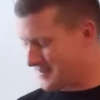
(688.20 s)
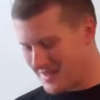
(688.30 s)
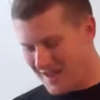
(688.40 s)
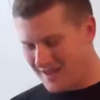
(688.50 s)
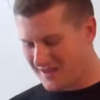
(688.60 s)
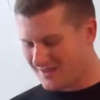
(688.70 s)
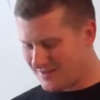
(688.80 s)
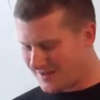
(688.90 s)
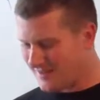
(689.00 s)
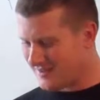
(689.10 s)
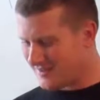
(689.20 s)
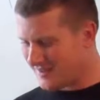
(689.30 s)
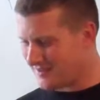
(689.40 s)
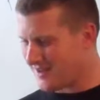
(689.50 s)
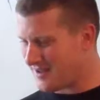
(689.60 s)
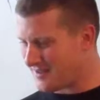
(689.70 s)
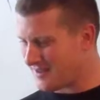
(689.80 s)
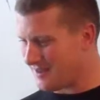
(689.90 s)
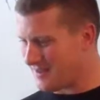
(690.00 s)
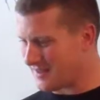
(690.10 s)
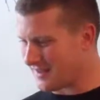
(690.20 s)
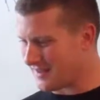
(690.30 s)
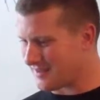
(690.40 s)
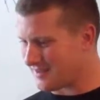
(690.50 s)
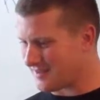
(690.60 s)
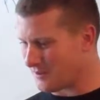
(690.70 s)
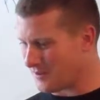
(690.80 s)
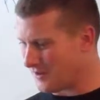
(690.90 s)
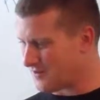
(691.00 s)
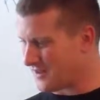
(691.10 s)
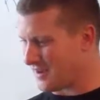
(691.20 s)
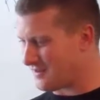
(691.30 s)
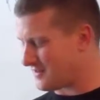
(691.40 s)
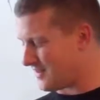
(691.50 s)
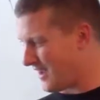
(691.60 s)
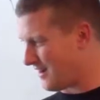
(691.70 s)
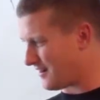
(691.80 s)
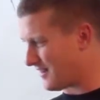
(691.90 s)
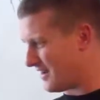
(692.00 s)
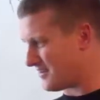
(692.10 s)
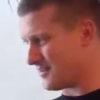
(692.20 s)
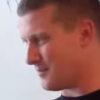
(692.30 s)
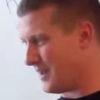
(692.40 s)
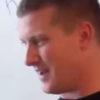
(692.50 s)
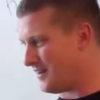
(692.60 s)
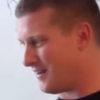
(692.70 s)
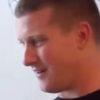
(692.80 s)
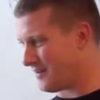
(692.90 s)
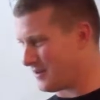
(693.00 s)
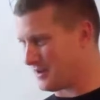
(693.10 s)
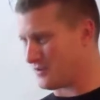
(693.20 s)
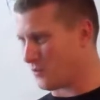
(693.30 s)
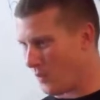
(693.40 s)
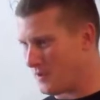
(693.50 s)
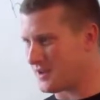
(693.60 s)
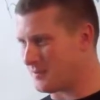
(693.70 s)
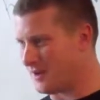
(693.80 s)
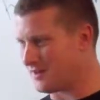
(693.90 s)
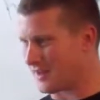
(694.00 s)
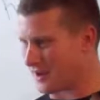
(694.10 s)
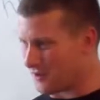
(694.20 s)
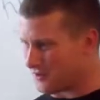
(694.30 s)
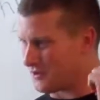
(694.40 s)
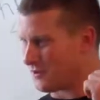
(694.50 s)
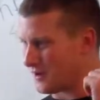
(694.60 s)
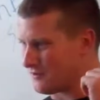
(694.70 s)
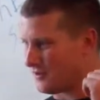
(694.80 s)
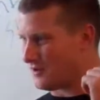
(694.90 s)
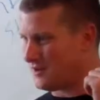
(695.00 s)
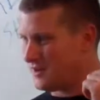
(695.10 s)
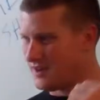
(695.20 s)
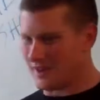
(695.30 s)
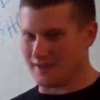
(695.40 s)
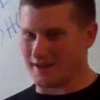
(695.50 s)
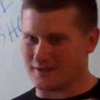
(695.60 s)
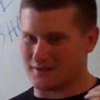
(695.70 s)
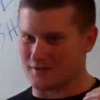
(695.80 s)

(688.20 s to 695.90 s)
Yeah, it's not. I mean, like the reserve status isn't bad at all. I mean, it's 1 week in a month. I go to Greenville, and like